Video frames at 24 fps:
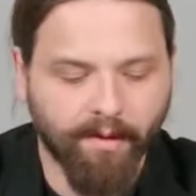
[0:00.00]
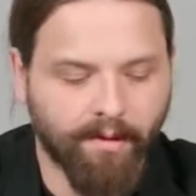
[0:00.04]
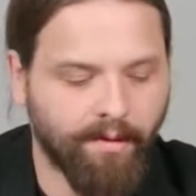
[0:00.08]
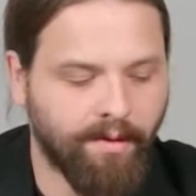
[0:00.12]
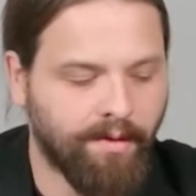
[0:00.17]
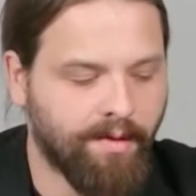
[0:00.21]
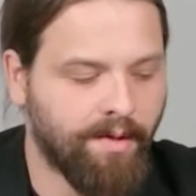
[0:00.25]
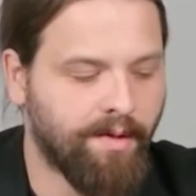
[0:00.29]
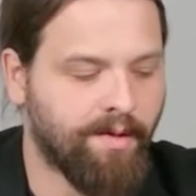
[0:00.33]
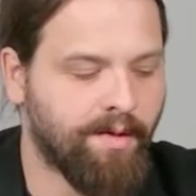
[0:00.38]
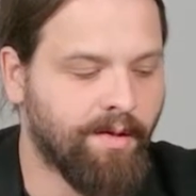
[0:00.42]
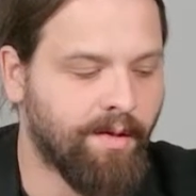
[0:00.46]

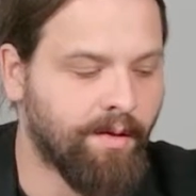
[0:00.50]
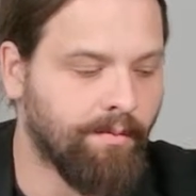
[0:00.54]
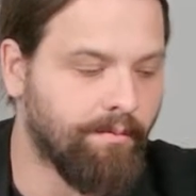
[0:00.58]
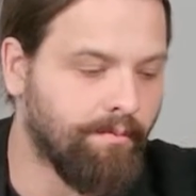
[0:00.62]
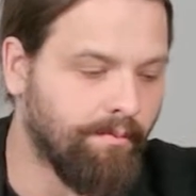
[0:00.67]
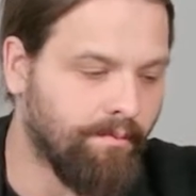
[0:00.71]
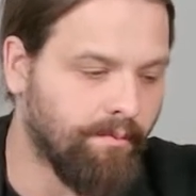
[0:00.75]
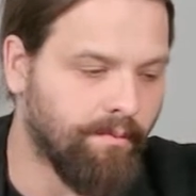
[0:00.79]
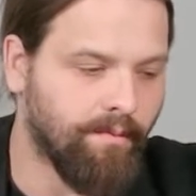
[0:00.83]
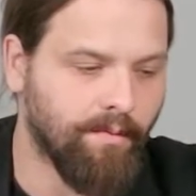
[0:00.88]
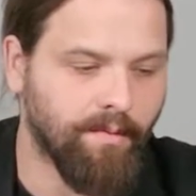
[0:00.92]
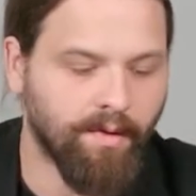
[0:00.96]
This is
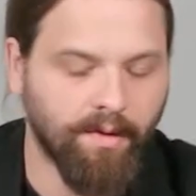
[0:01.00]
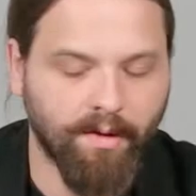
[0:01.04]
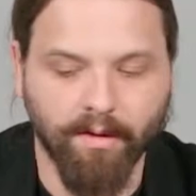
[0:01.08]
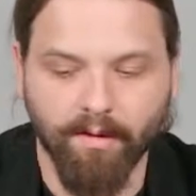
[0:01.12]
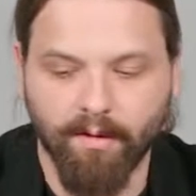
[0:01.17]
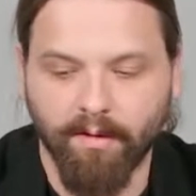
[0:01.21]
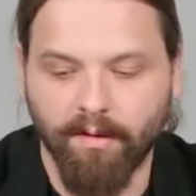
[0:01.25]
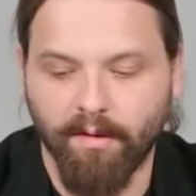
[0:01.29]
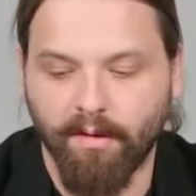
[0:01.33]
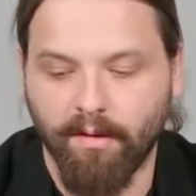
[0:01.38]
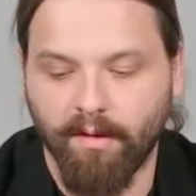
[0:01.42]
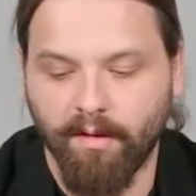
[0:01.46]
a
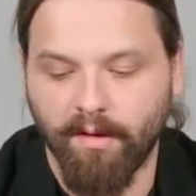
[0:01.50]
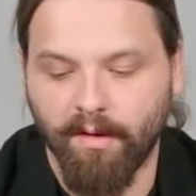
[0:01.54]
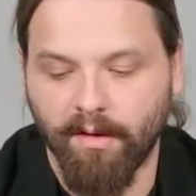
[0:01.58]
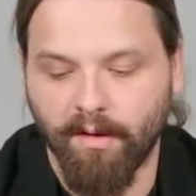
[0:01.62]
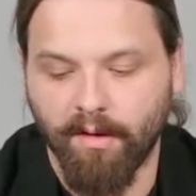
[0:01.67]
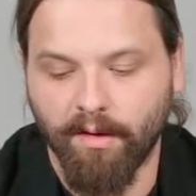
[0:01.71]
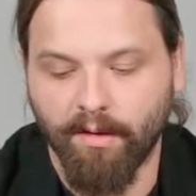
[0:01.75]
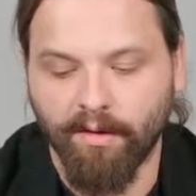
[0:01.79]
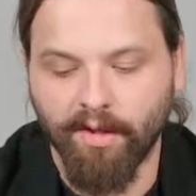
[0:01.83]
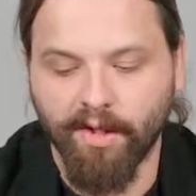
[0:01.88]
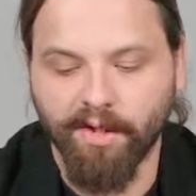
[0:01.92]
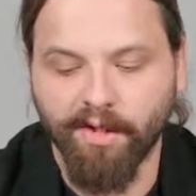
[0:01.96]

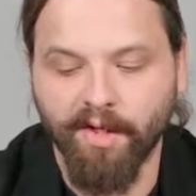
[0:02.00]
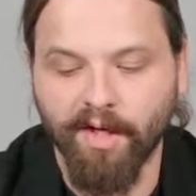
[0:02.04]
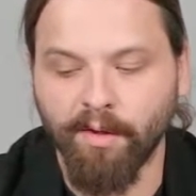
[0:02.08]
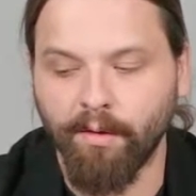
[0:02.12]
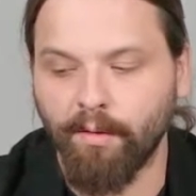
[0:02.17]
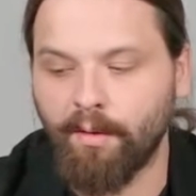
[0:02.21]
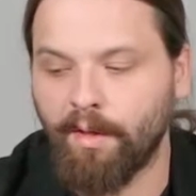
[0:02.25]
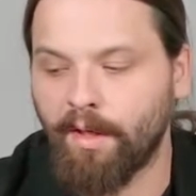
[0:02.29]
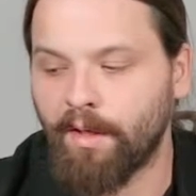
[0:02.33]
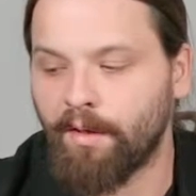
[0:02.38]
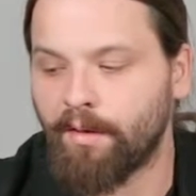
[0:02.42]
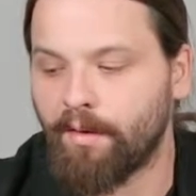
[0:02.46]

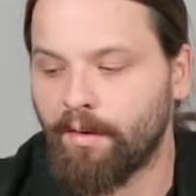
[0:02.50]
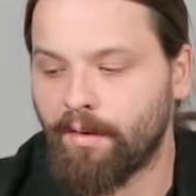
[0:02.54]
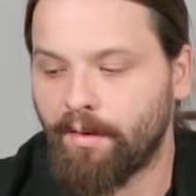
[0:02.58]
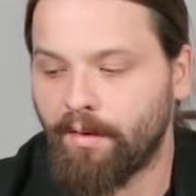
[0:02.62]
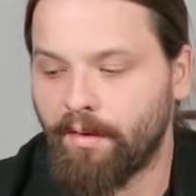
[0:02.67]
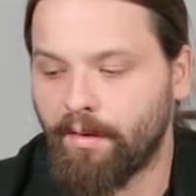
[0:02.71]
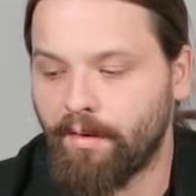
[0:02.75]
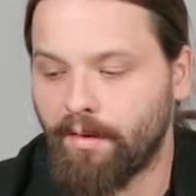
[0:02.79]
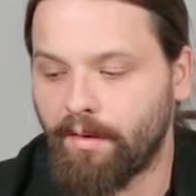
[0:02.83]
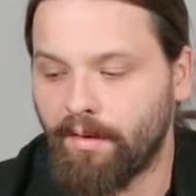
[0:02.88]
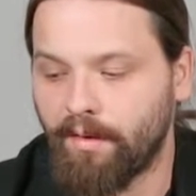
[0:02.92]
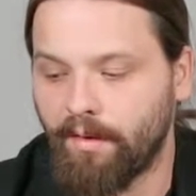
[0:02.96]
rectangular
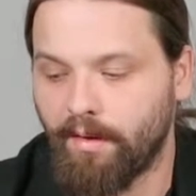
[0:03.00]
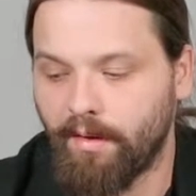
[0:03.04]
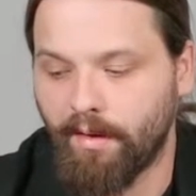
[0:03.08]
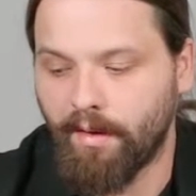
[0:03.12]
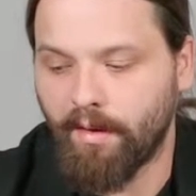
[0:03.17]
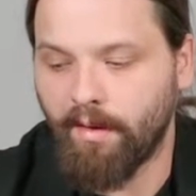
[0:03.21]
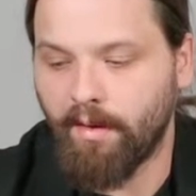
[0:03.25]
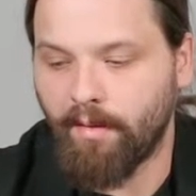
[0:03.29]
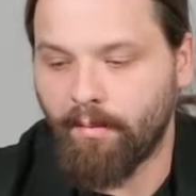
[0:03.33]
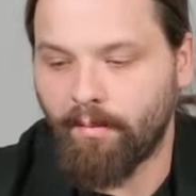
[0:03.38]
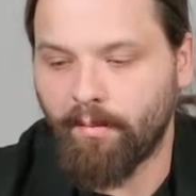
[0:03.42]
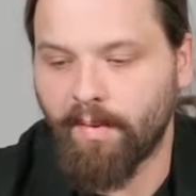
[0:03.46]

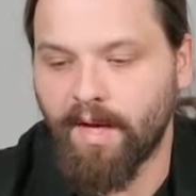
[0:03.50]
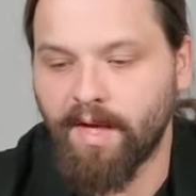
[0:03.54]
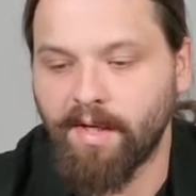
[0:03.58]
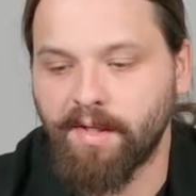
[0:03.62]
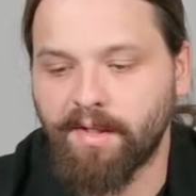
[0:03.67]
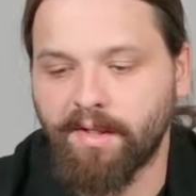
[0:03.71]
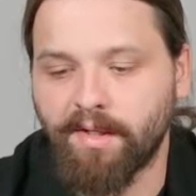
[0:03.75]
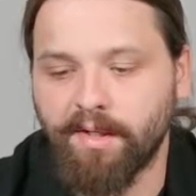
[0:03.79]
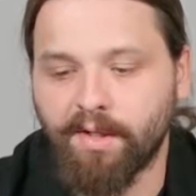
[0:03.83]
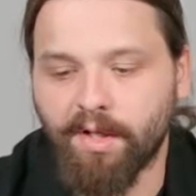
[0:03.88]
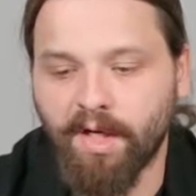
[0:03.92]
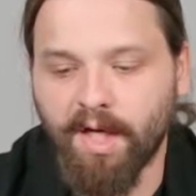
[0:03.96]

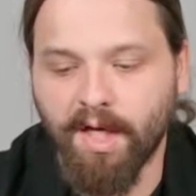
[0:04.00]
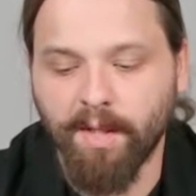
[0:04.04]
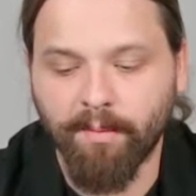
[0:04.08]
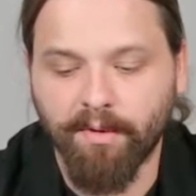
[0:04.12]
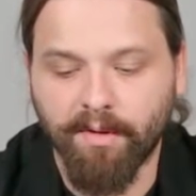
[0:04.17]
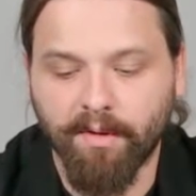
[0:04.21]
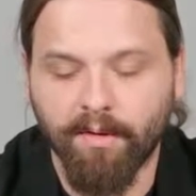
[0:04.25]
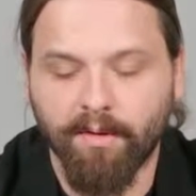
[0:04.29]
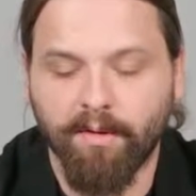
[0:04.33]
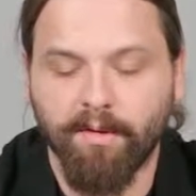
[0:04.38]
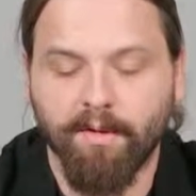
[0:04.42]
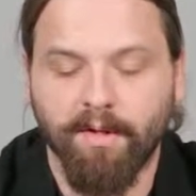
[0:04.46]
based shape.